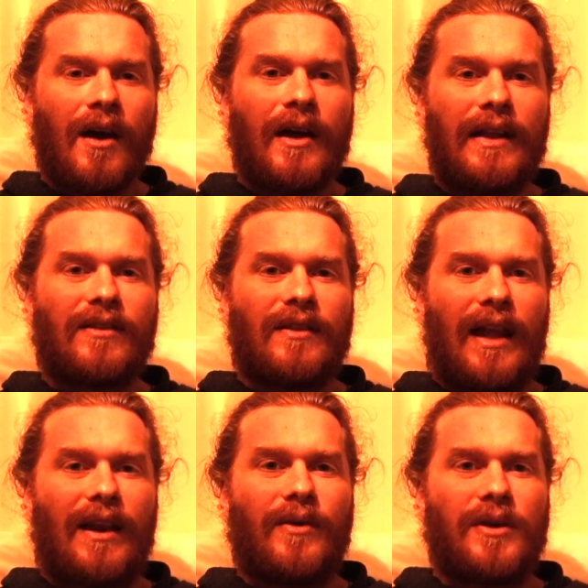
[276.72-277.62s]
into
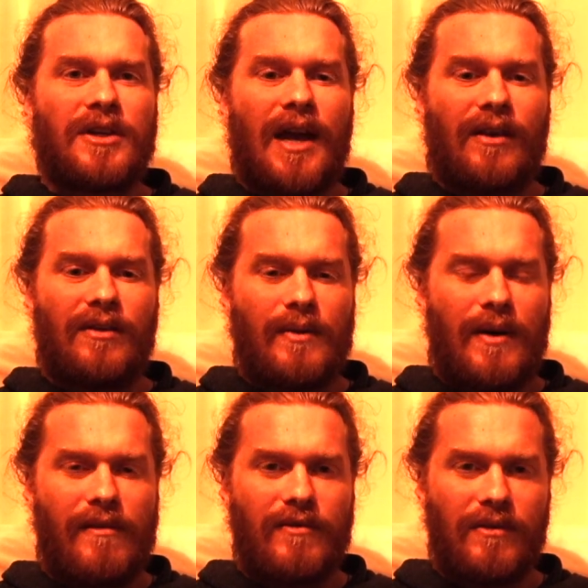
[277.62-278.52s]
that lower chakra,
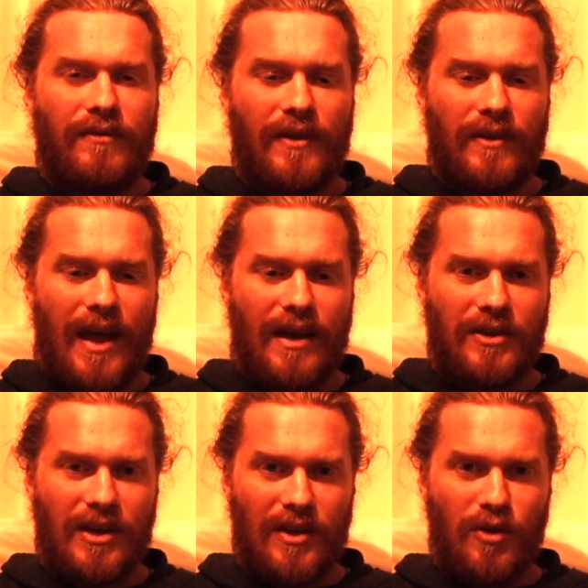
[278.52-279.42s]
wherever you feel the
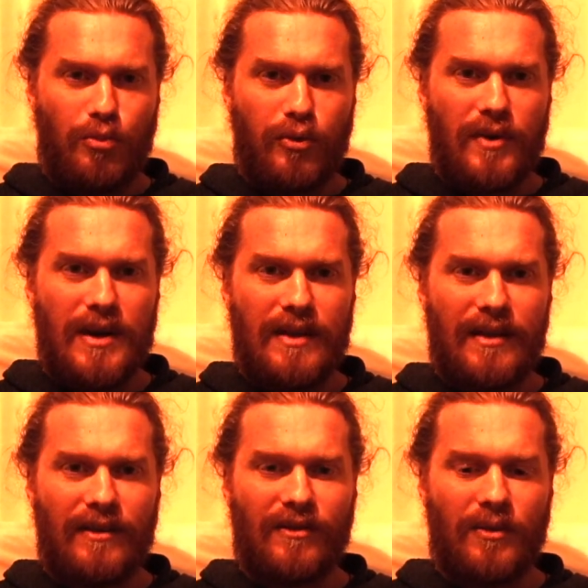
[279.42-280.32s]
energy, and you breathe
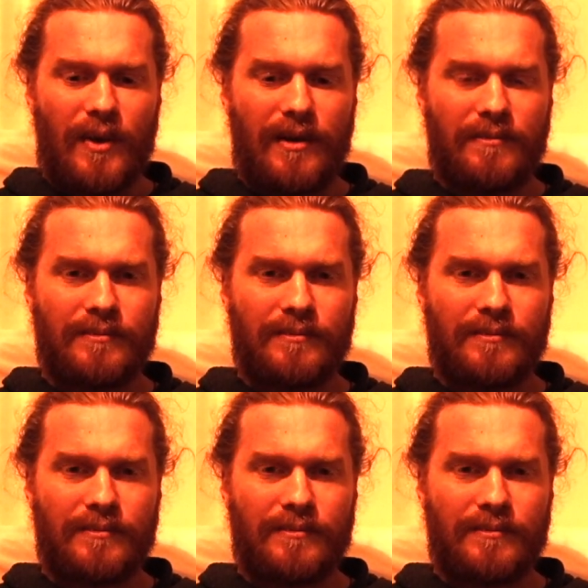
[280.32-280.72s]
into it.